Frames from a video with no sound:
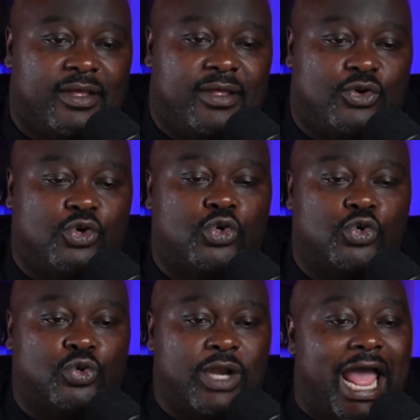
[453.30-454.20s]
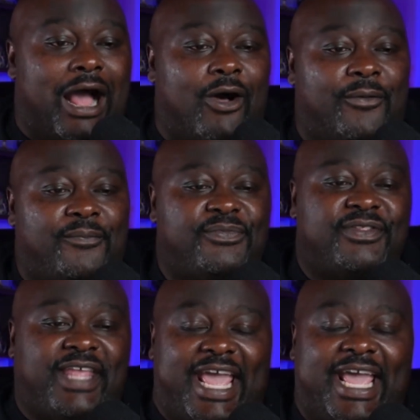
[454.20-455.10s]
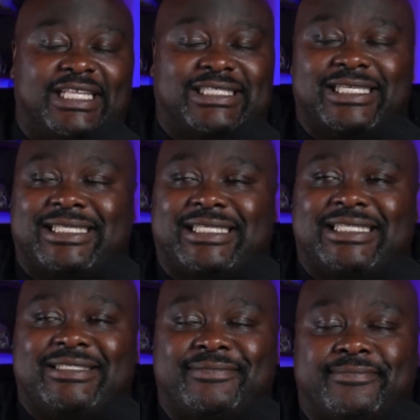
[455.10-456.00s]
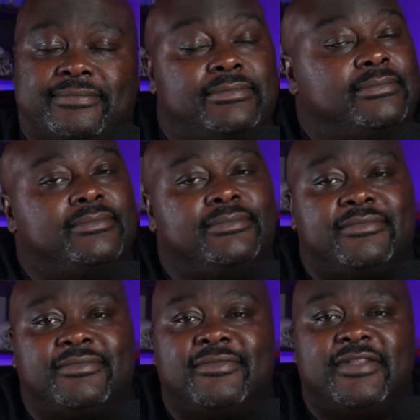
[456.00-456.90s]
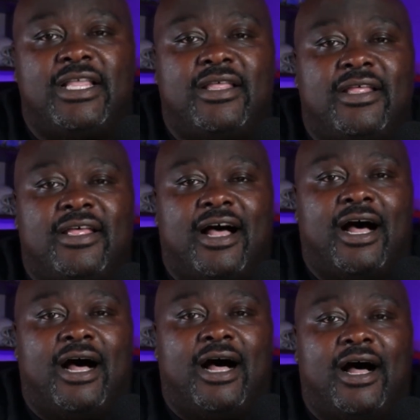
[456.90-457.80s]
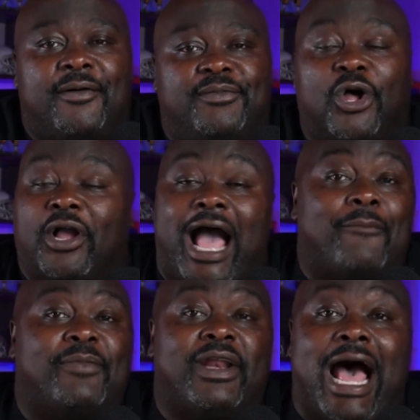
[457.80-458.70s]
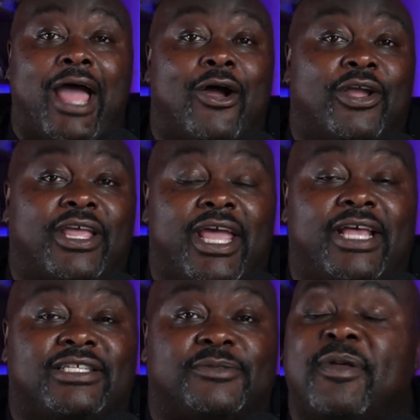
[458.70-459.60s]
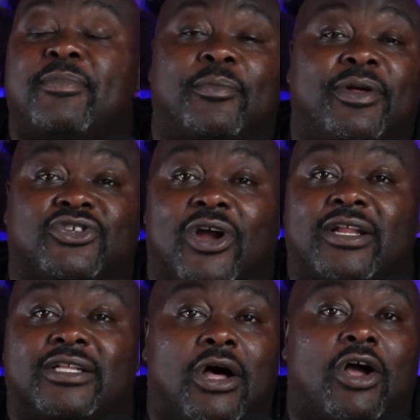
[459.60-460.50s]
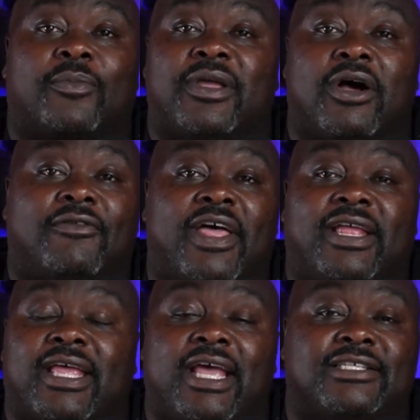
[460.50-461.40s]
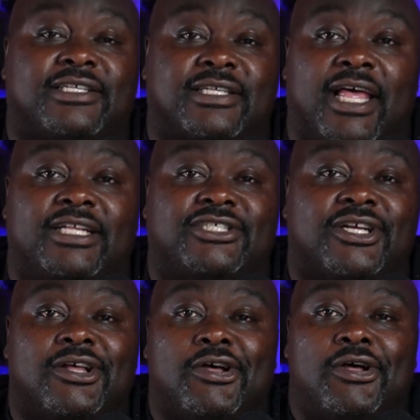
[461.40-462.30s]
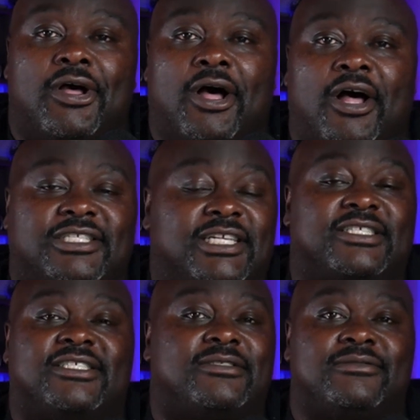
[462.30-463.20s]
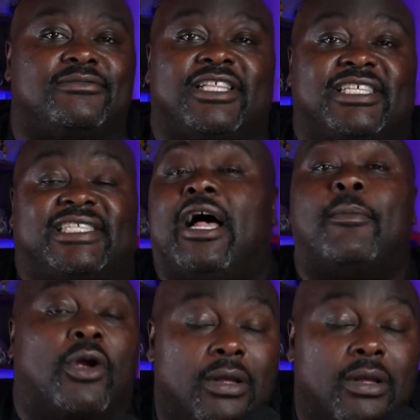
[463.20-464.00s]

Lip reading: Ooh, now Kansas. Look, I've been high on Kansas. People have been trying to talk me off that Kansas ledge since this summer.